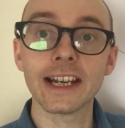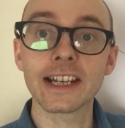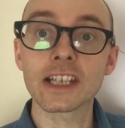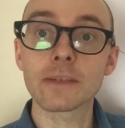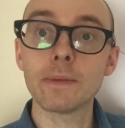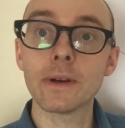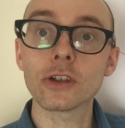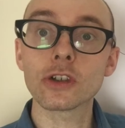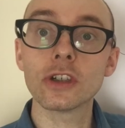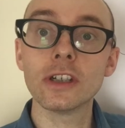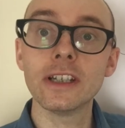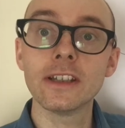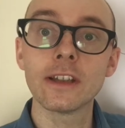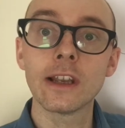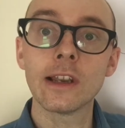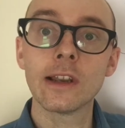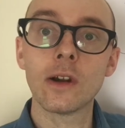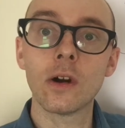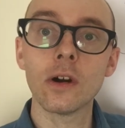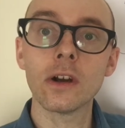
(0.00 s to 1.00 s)
especially the
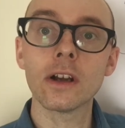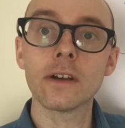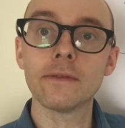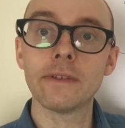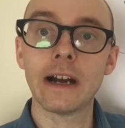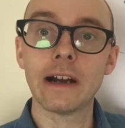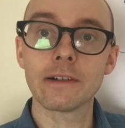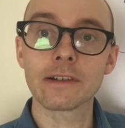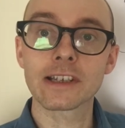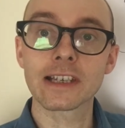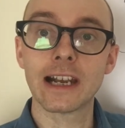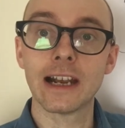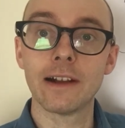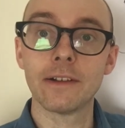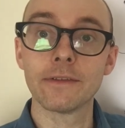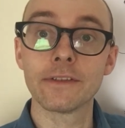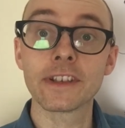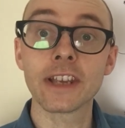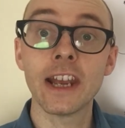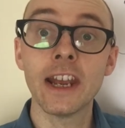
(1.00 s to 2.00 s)
longer vowel
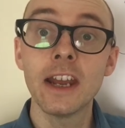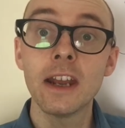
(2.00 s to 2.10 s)
sounds,